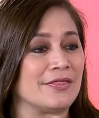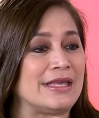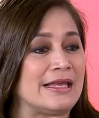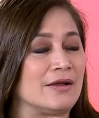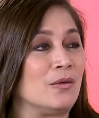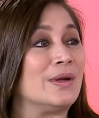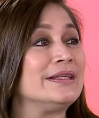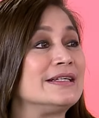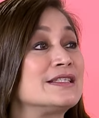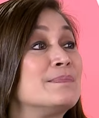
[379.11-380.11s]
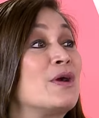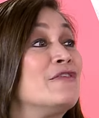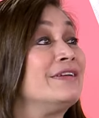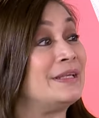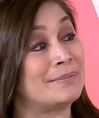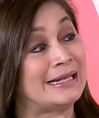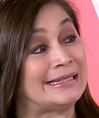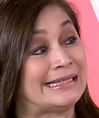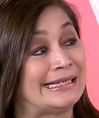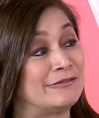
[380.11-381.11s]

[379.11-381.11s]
think, oh, what is the profitability?